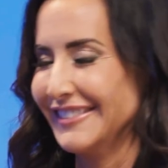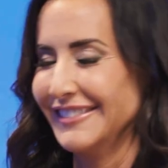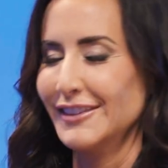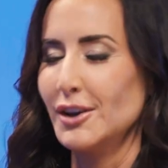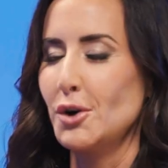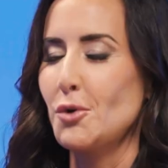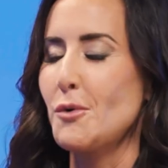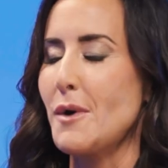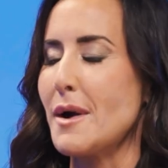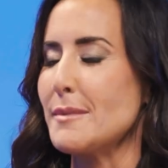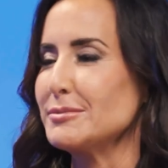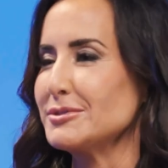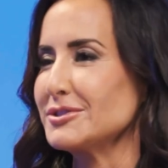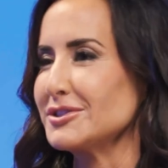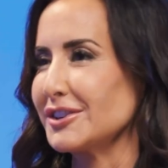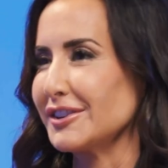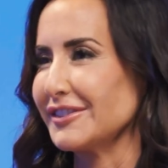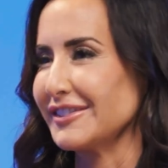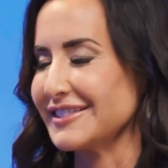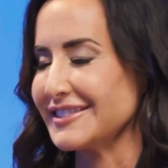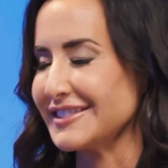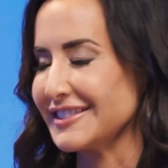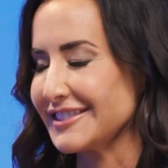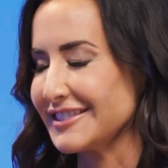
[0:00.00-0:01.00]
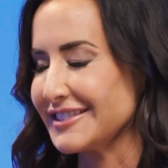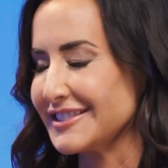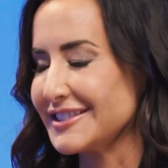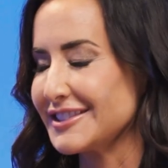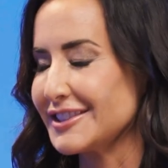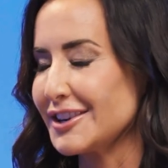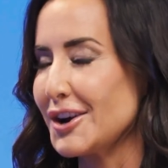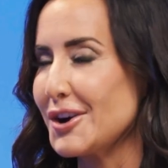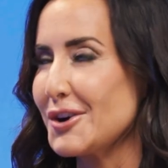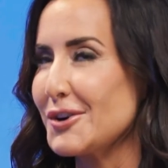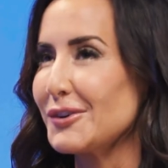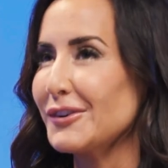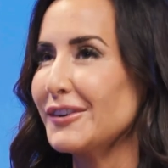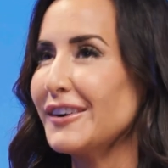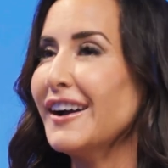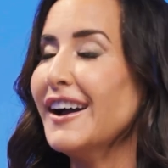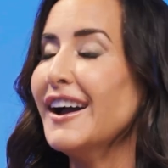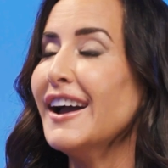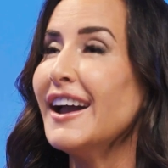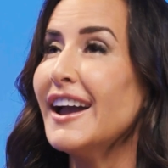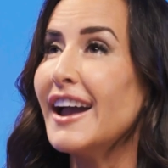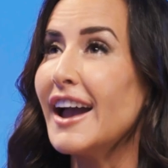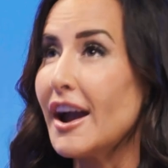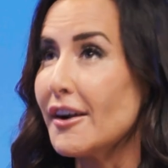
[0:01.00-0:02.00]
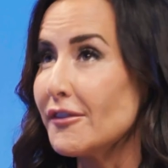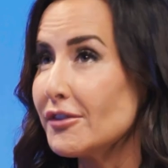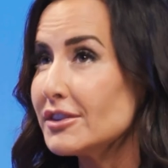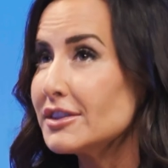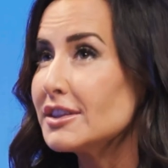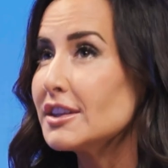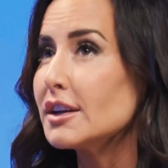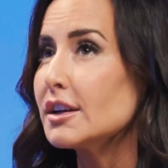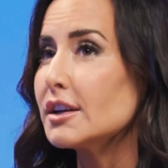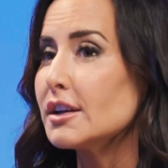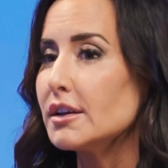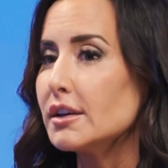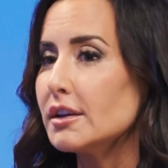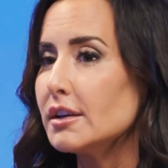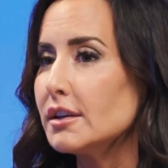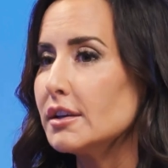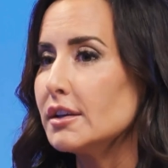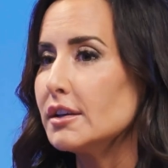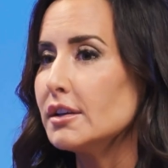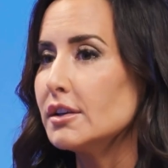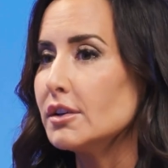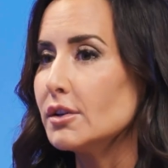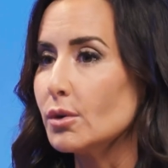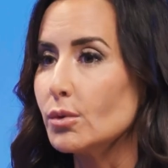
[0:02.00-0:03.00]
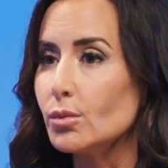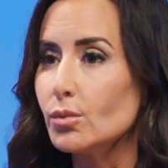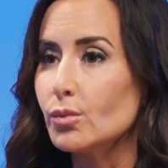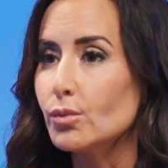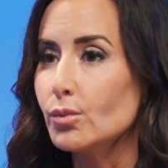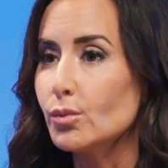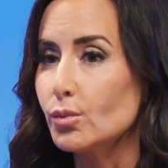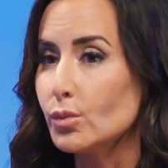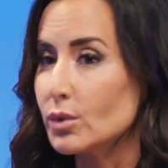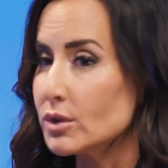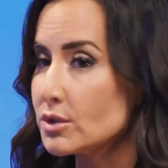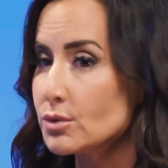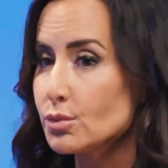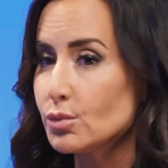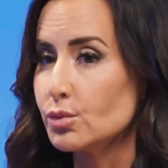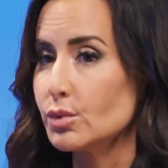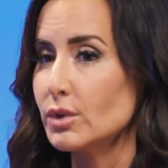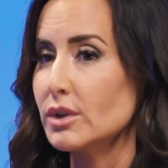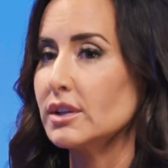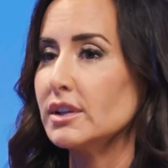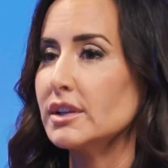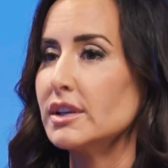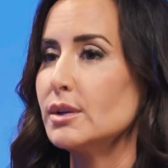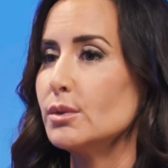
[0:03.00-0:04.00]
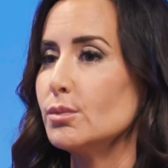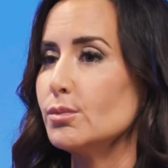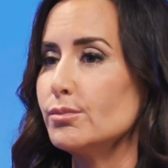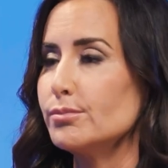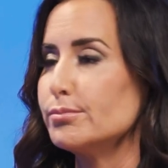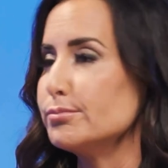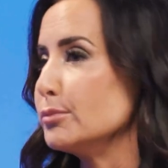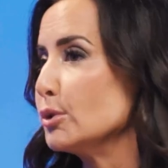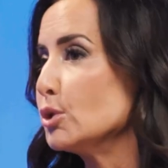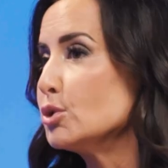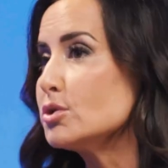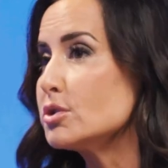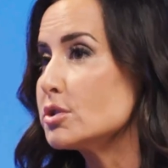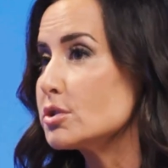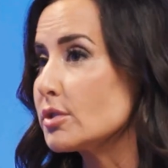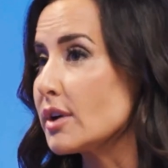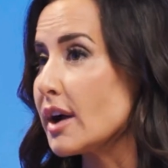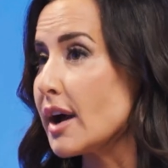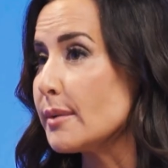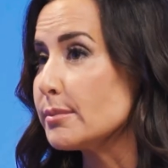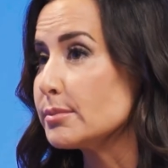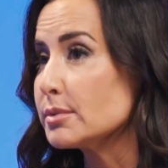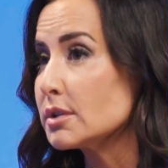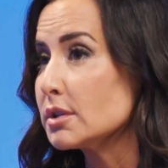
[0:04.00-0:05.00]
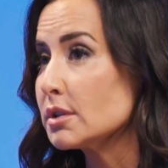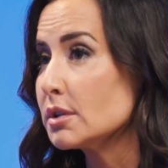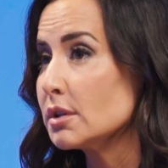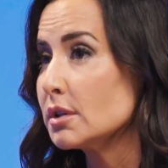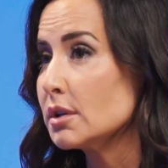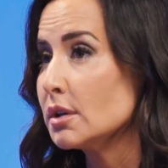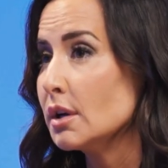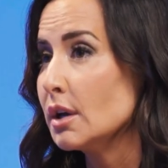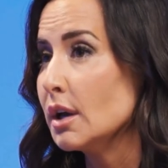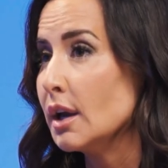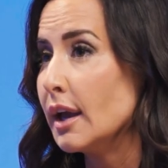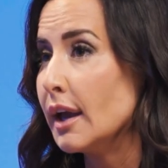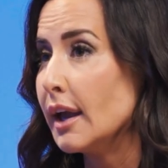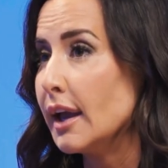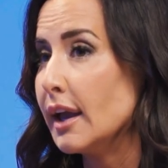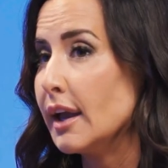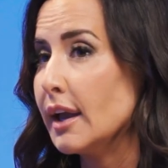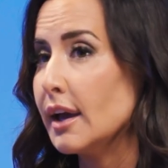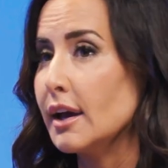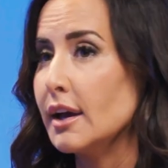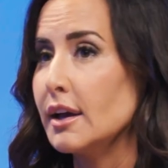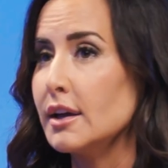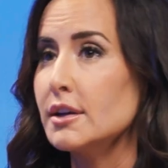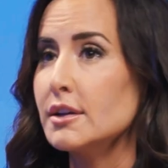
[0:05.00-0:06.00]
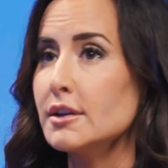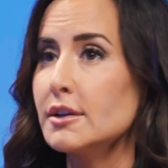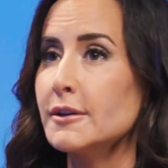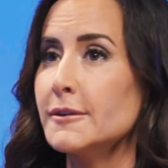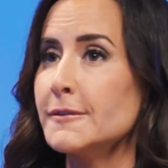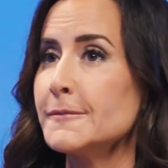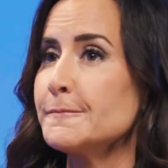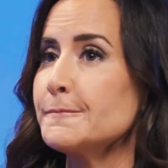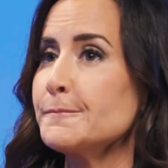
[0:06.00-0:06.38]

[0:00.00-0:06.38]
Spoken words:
no web services. So everything, was really bootstrapped. And